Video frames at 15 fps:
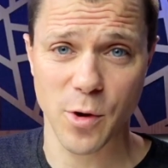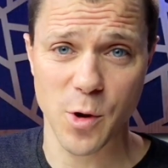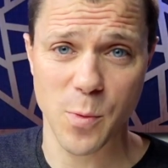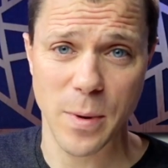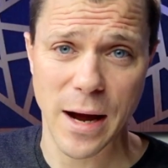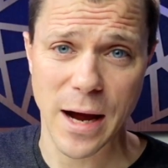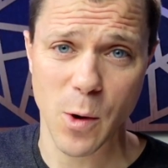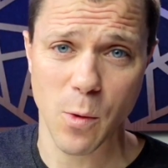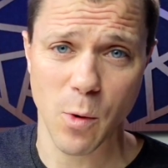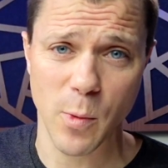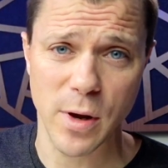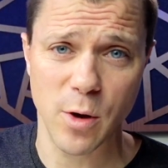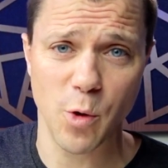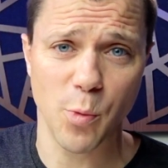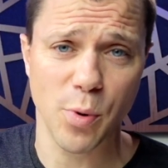You Buy, where
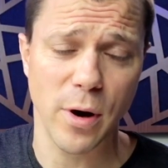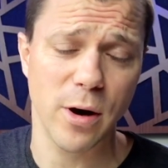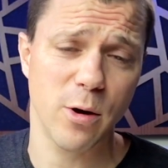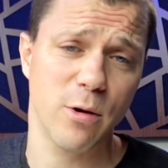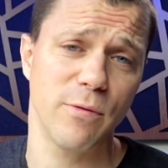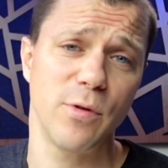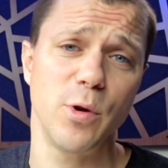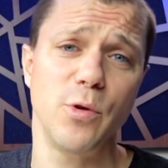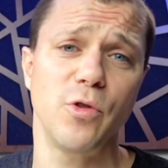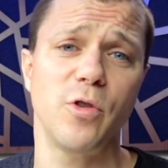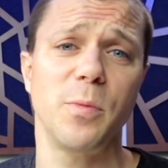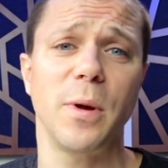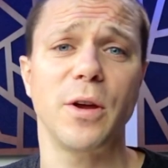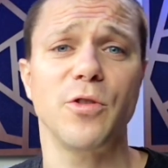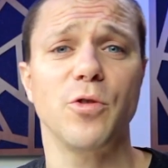we do product reviews
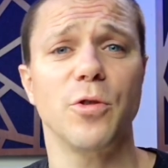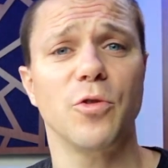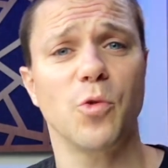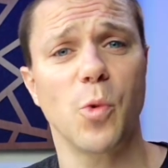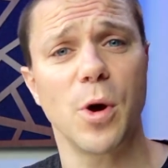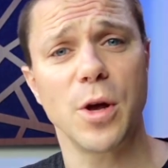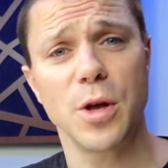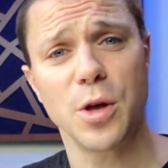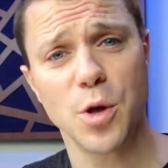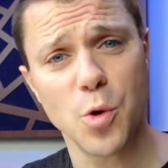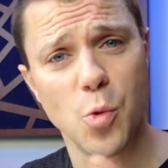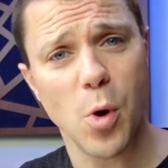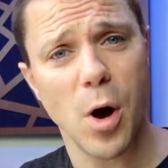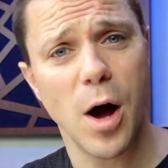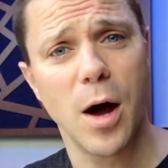to make sure it's what you
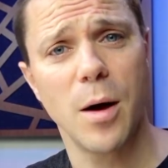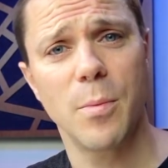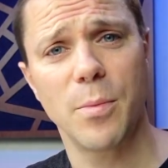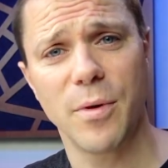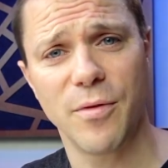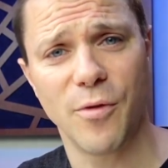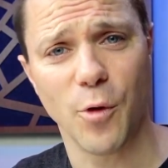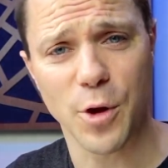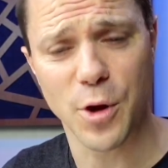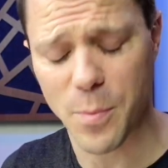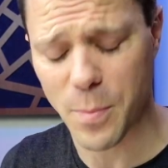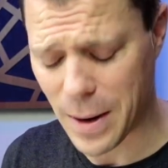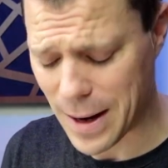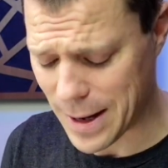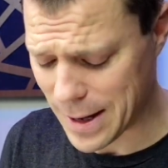want before you
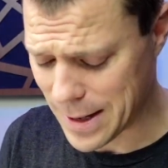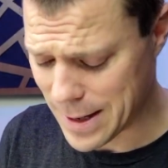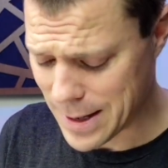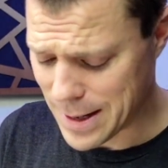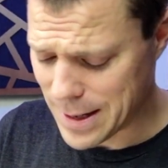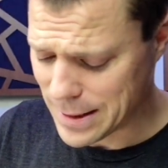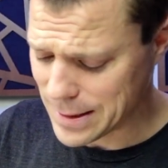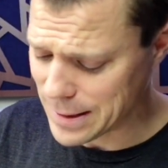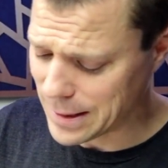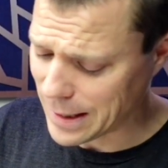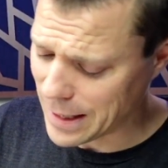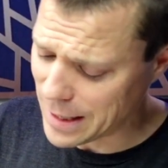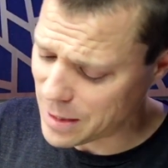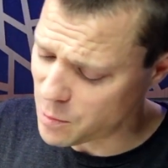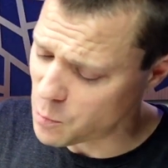buy it.
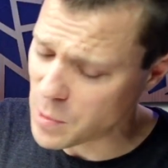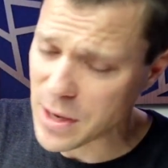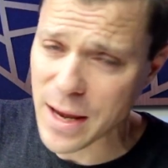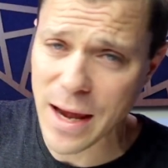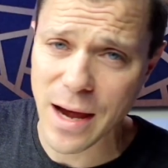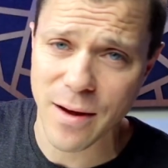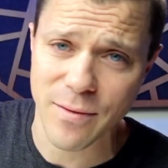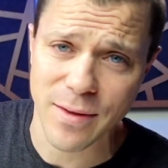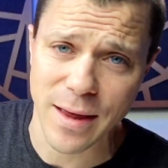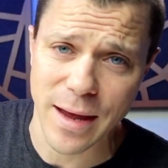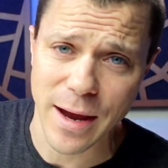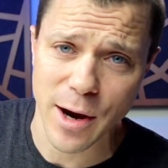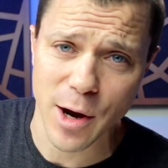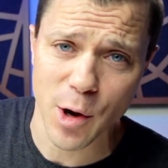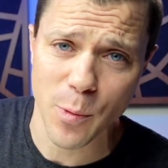Today, we have the
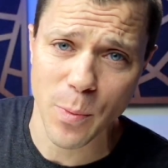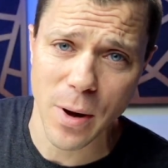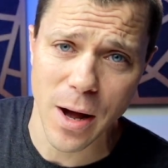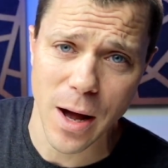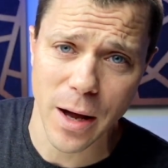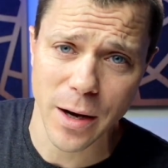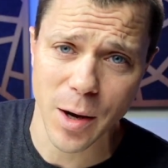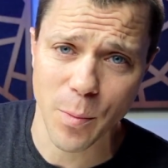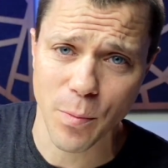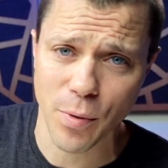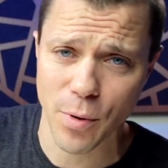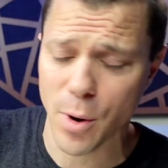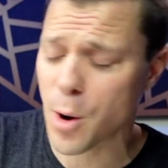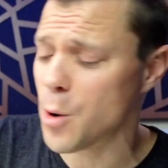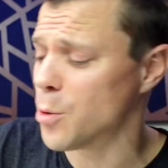AirPod
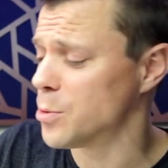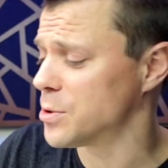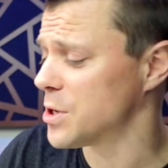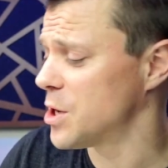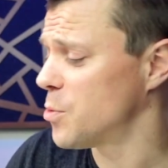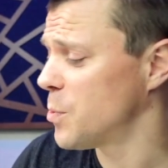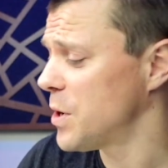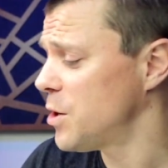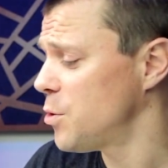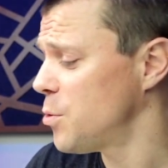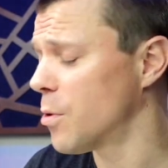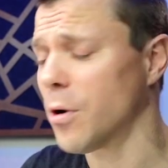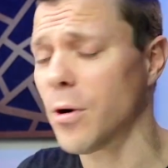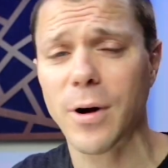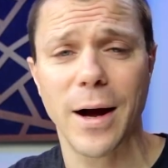Pros, and we
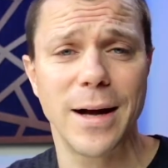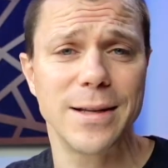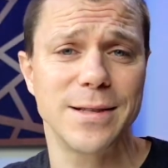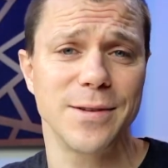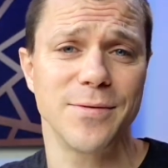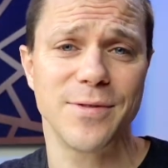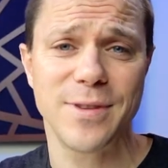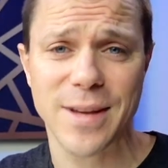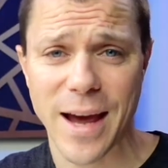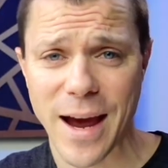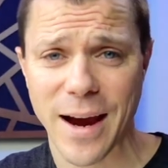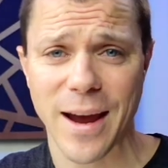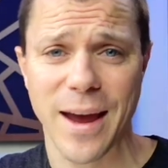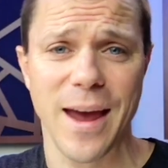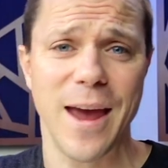do all kinds of
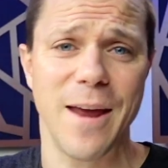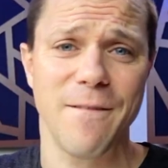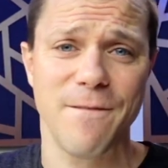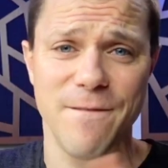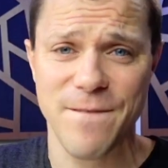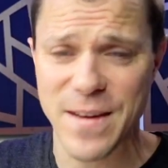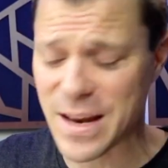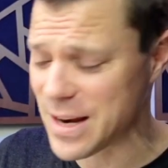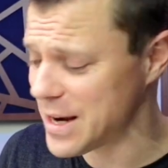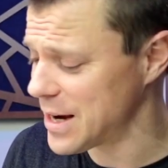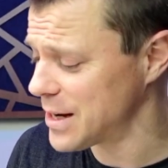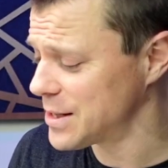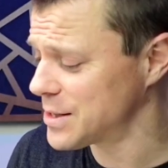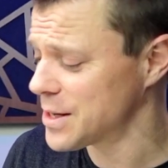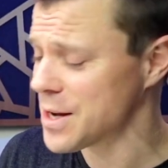tech and
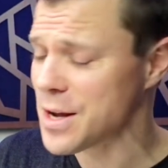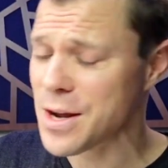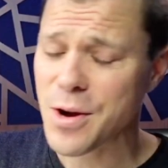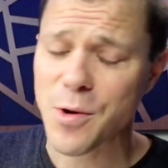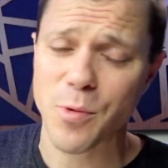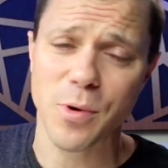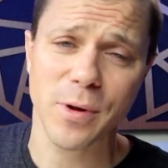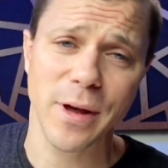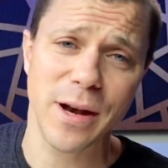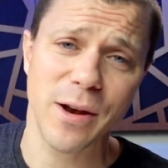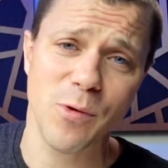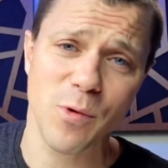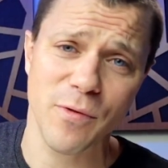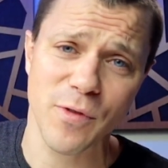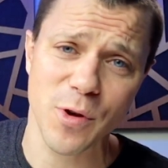fitness
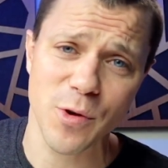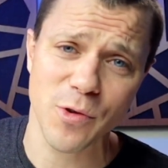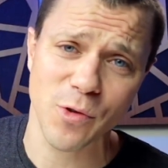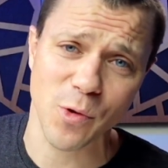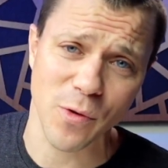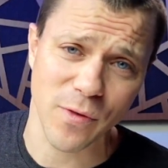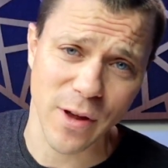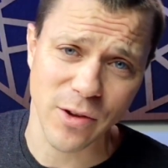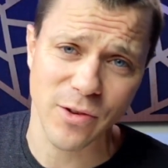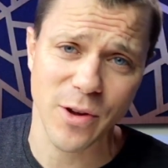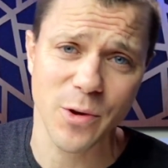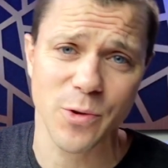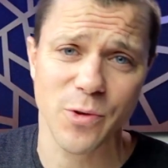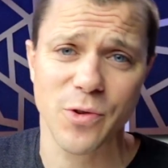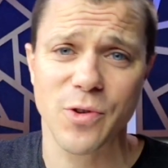related reviews. So if that
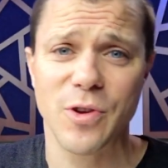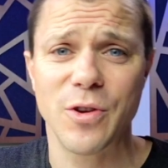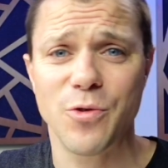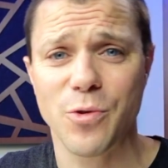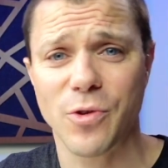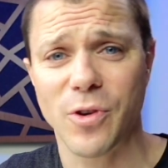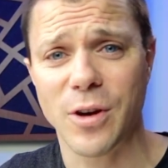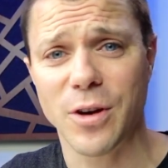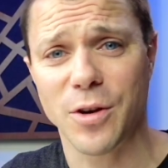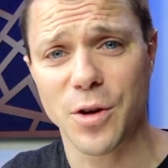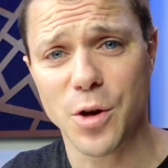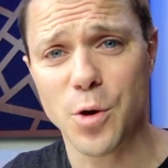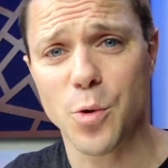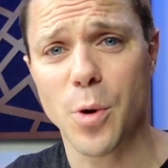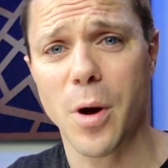sounds interesting to
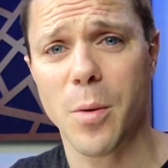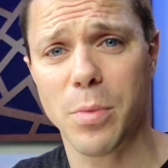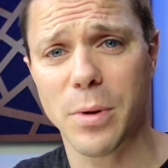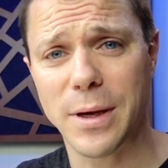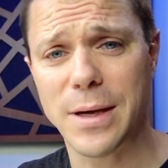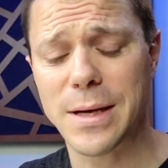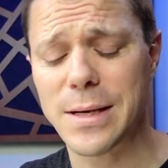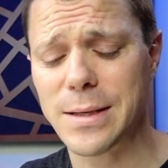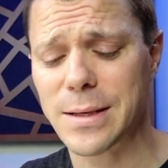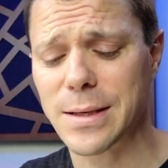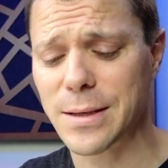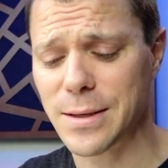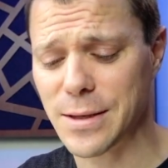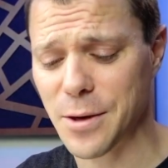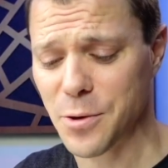you, please
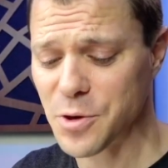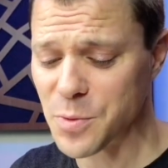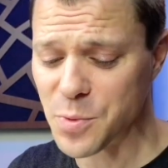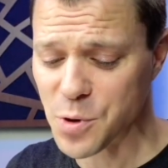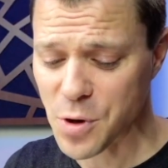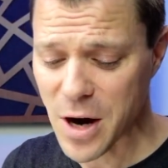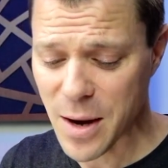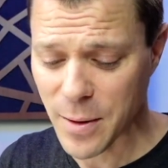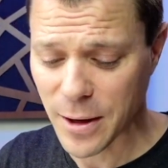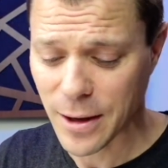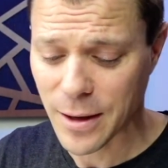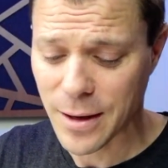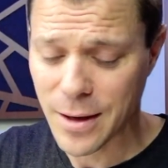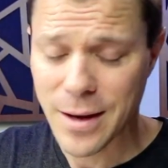consider subscribing.